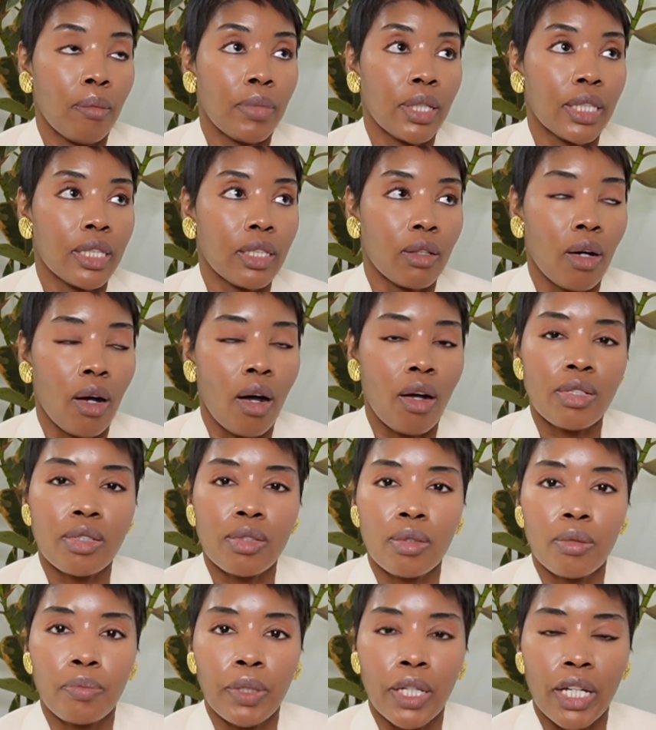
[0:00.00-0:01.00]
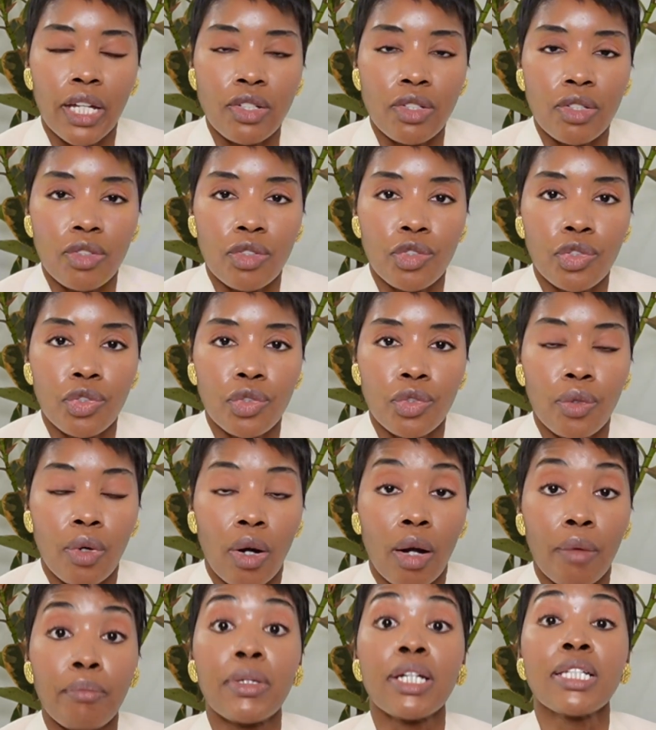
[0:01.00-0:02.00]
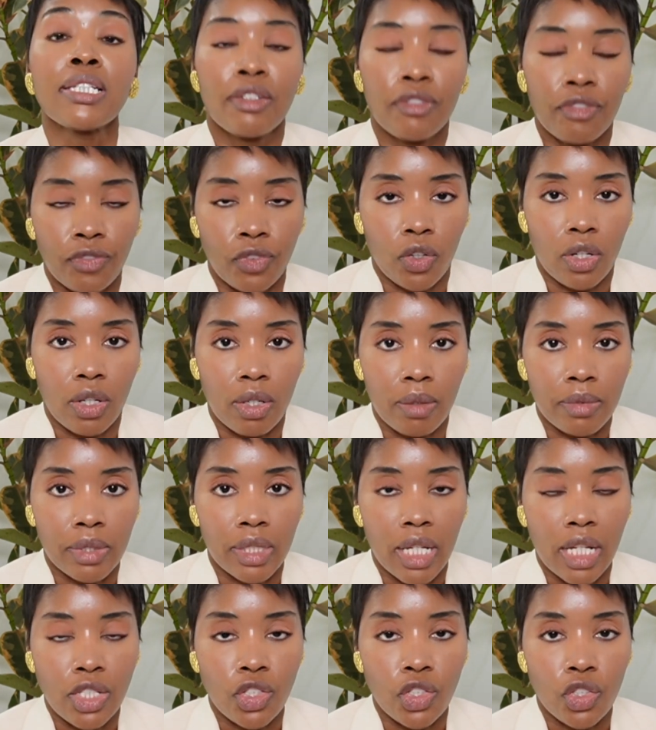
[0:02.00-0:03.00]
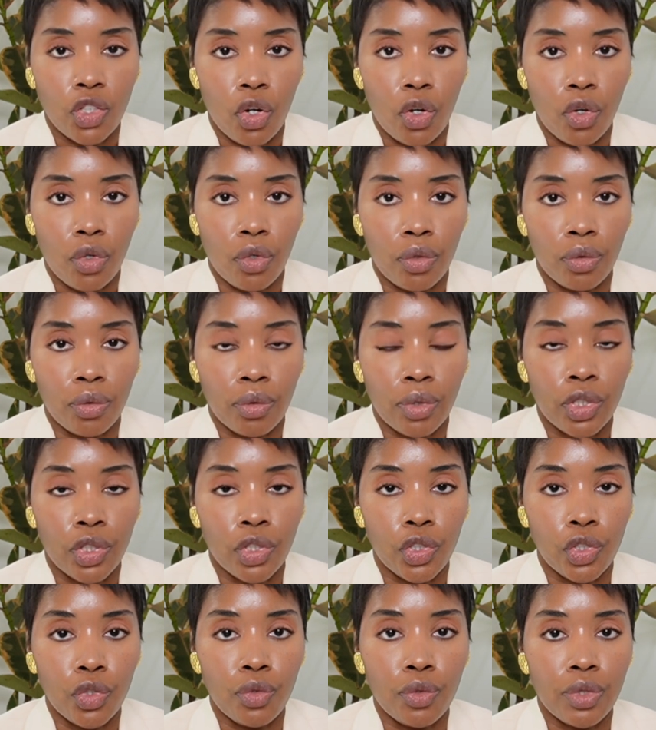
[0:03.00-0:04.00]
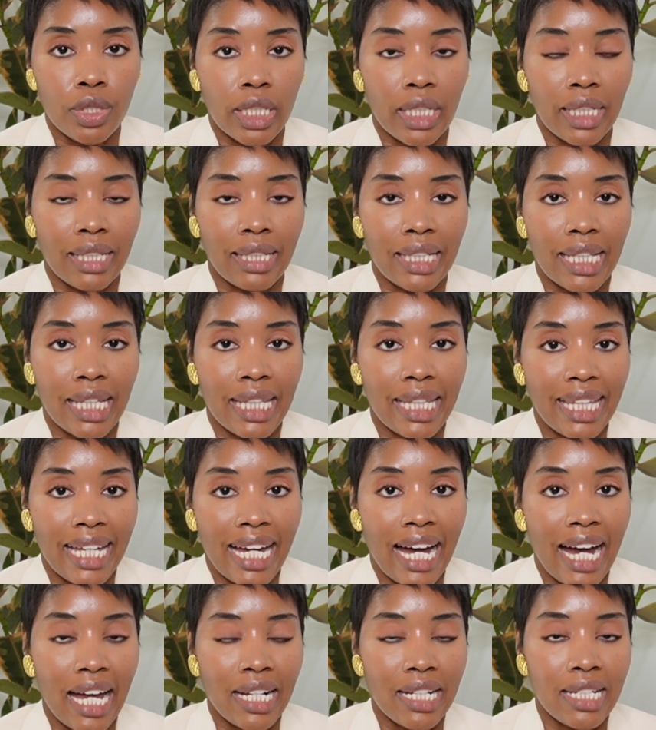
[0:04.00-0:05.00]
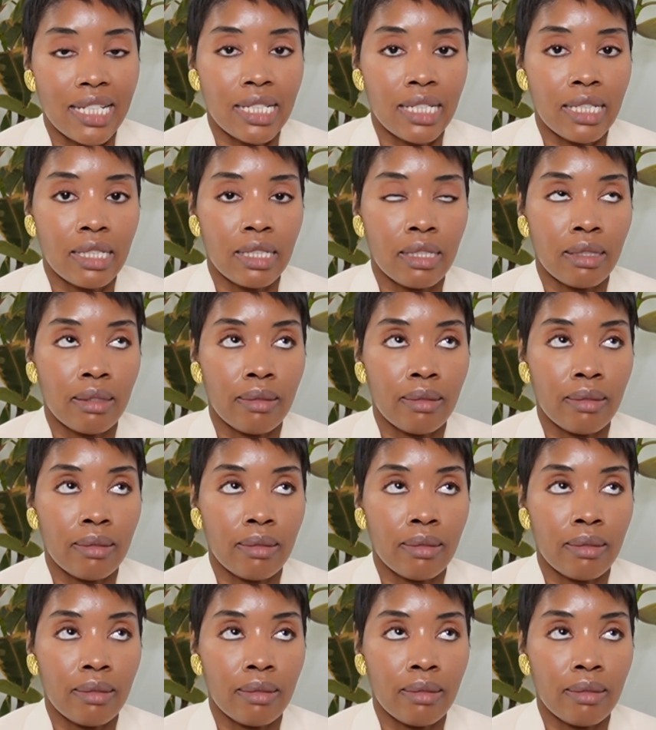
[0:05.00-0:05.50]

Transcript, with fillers: but there are also patients who are misinformed, and so using that